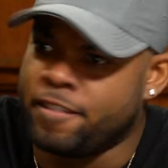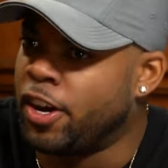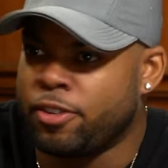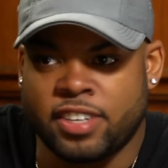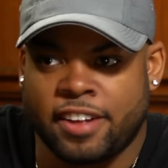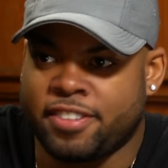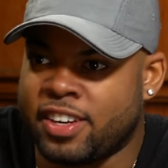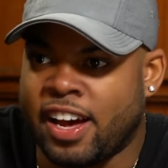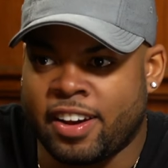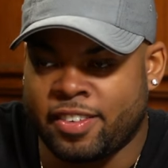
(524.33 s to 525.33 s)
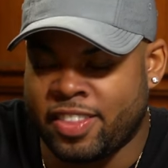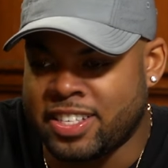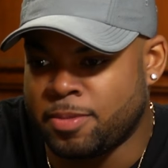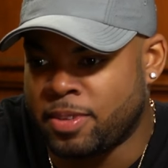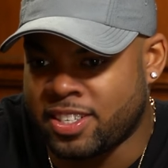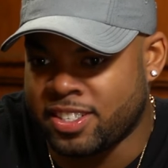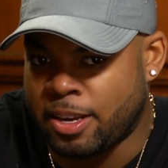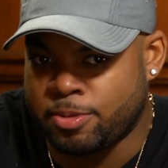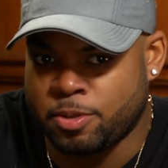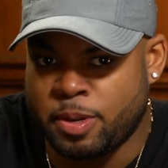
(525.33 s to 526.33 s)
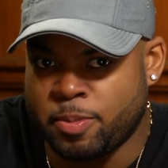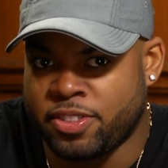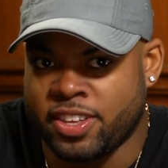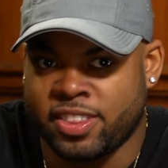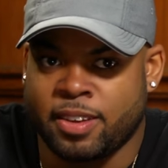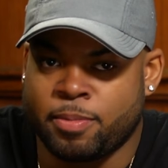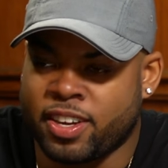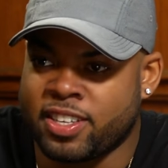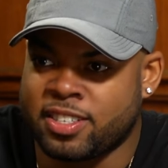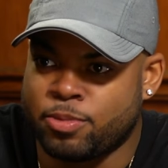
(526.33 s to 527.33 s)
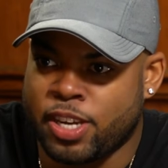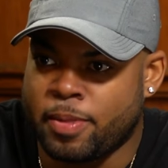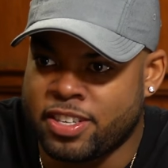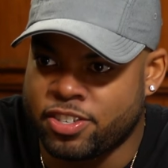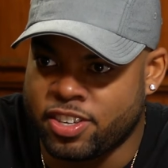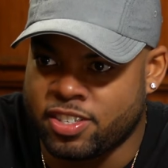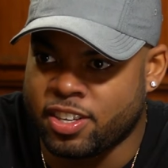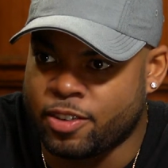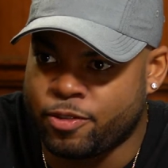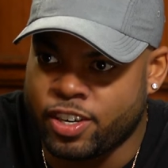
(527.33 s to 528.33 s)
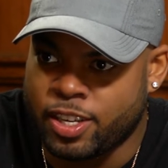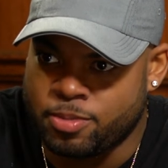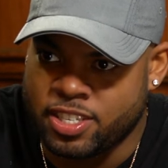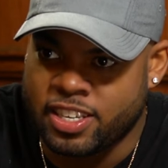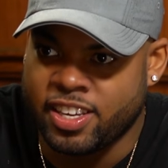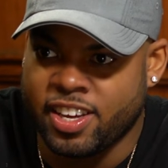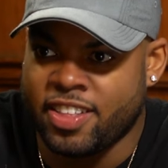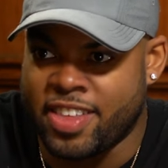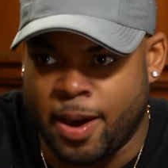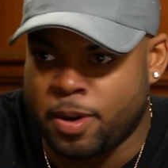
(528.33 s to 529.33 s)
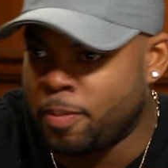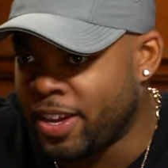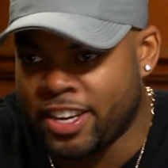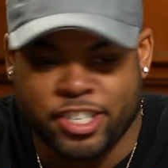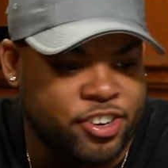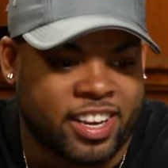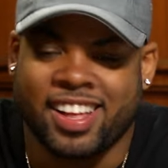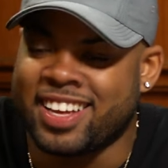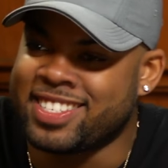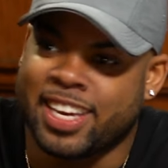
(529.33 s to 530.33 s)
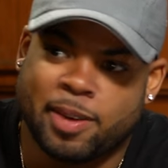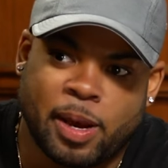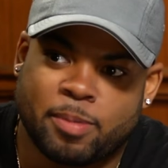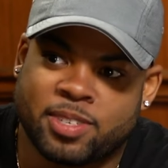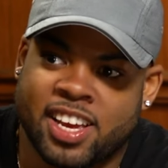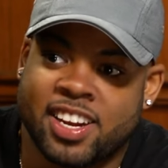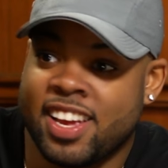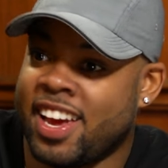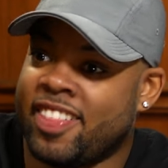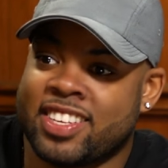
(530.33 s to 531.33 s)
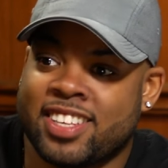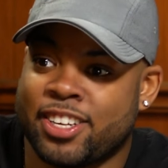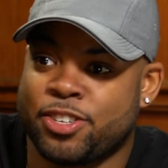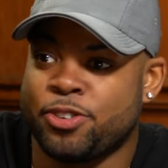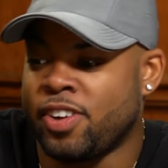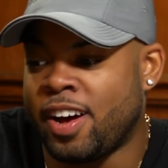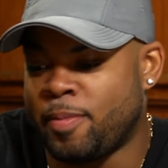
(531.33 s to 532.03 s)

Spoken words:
No, definitely not. That's a misconception. People think that because I'm Jam Master Jay, son of Run DMC, that I'm going to play a straight classic hip hop set. And that's not true.